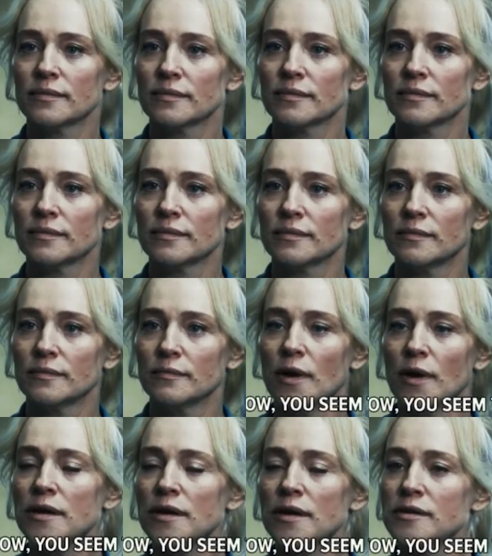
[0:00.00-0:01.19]
how
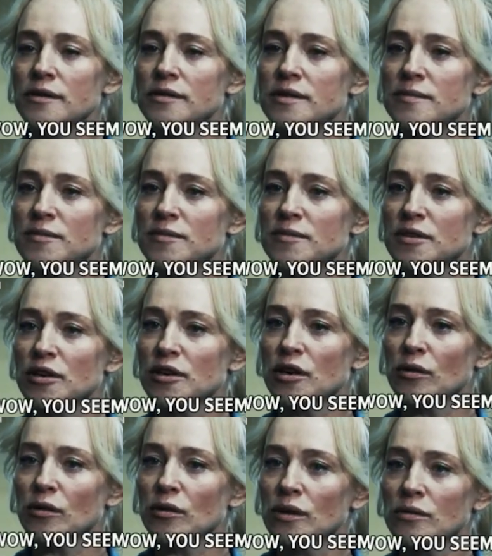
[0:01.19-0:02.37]
everyone will be
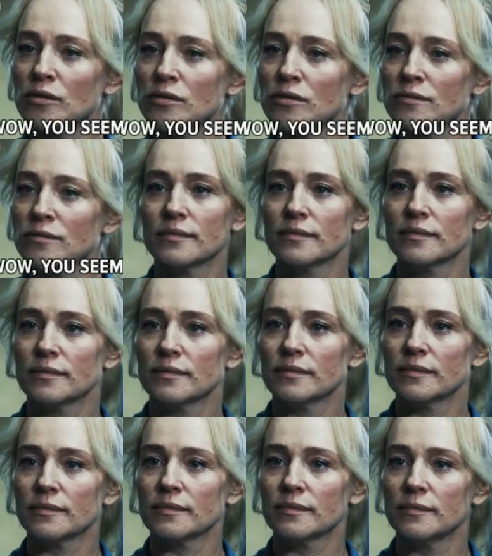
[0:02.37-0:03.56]
impacted by the choice that the
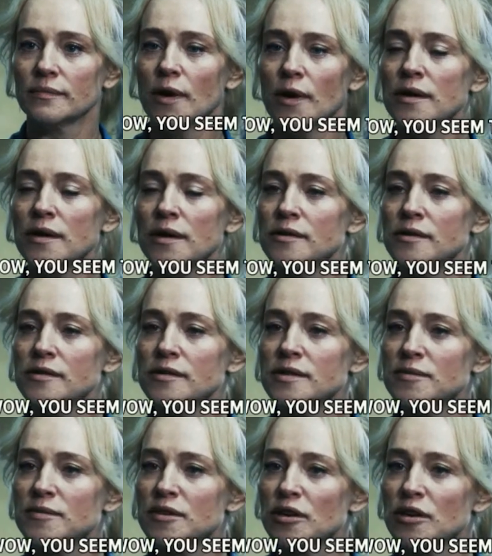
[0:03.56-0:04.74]
people that you're talking
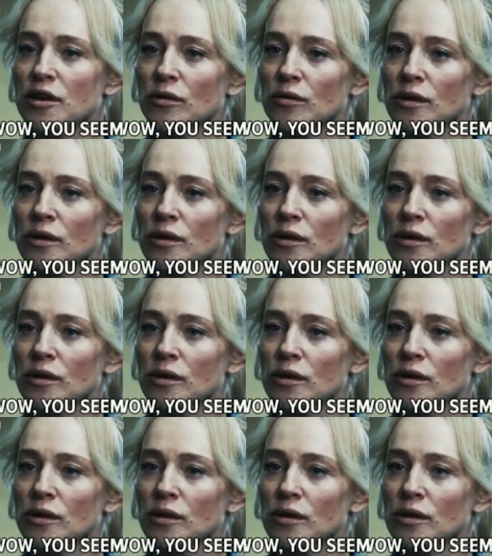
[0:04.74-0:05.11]
to